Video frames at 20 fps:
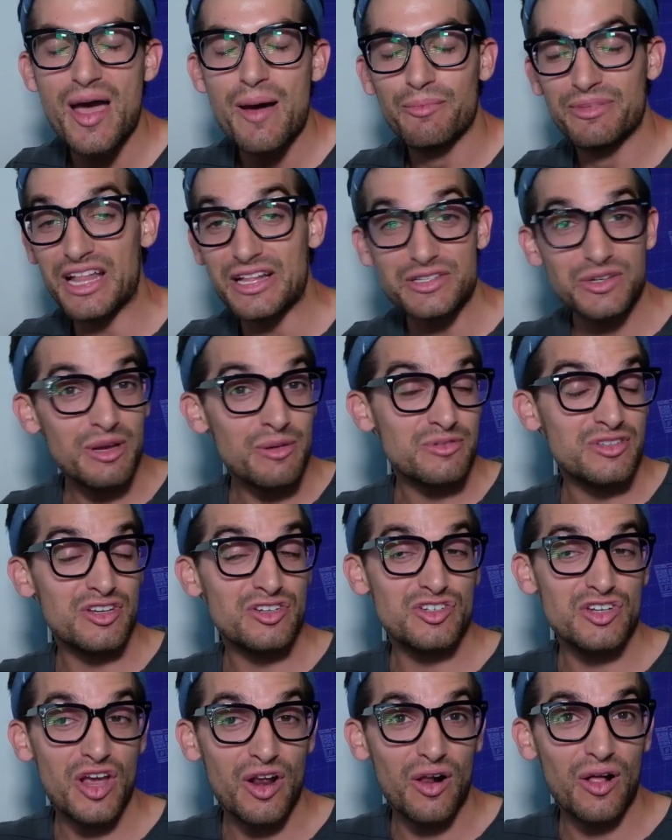But that's what keeps
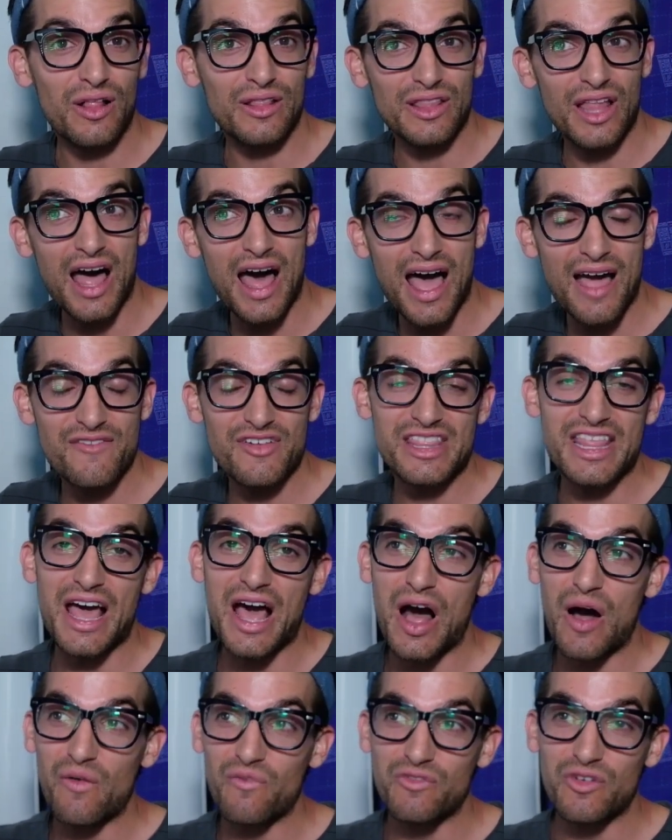this channel alive and the
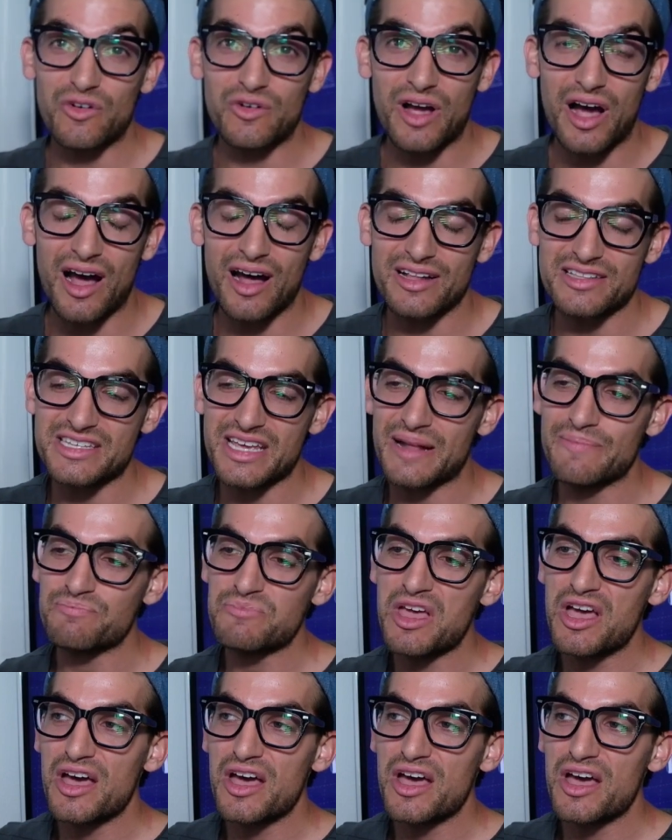helpful content